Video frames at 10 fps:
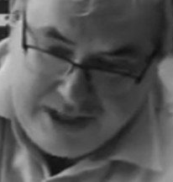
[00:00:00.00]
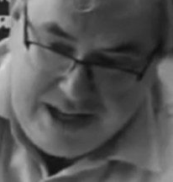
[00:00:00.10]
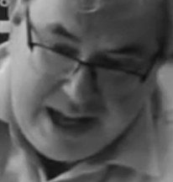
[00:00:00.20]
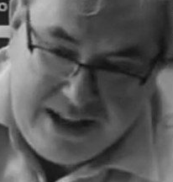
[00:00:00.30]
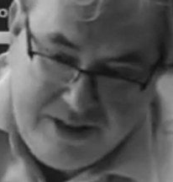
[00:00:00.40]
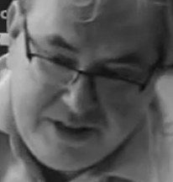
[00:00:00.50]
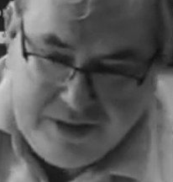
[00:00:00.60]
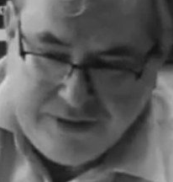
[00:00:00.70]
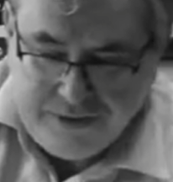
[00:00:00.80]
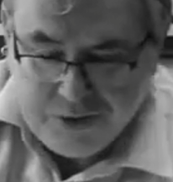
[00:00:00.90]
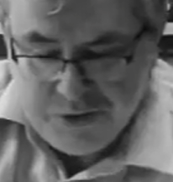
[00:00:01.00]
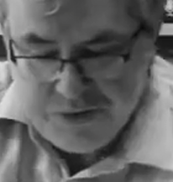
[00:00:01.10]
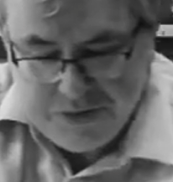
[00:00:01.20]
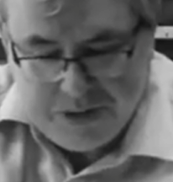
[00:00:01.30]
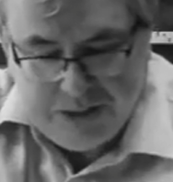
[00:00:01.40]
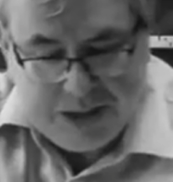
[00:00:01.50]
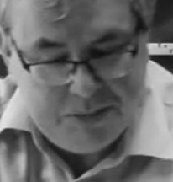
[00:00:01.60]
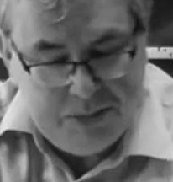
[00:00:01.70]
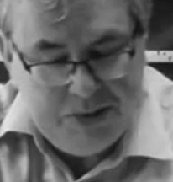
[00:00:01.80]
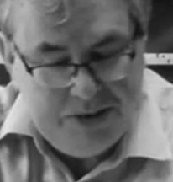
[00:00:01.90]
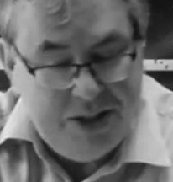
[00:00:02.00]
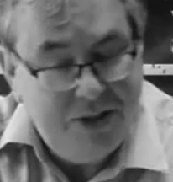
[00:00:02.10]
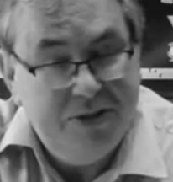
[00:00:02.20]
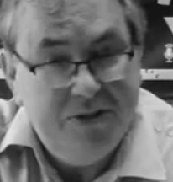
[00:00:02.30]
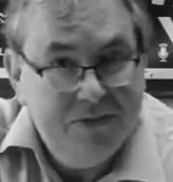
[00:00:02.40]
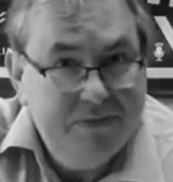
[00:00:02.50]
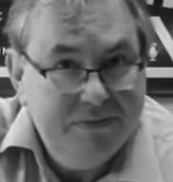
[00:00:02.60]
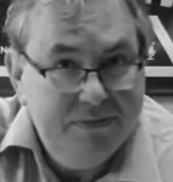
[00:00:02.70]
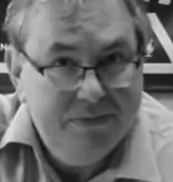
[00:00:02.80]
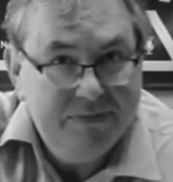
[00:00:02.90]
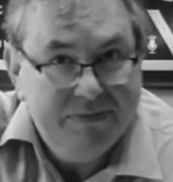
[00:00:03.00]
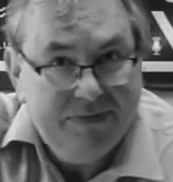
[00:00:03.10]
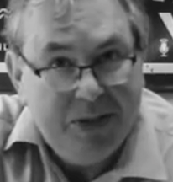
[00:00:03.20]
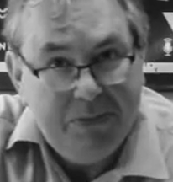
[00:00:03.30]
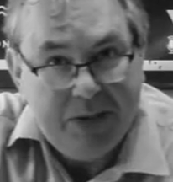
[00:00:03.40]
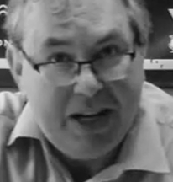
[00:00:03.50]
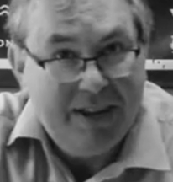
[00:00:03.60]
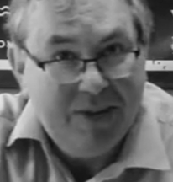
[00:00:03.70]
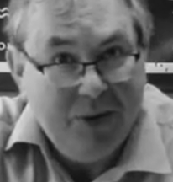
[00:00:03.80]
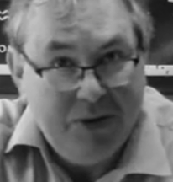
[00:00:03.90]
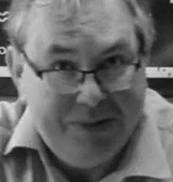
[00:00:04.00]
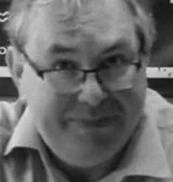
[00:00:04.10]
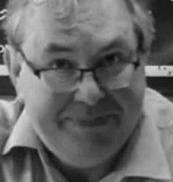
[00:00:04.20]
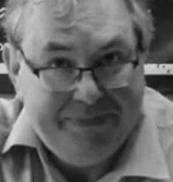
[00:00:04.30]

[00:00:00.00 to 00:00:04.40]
the end for the Blaxploitation films at all.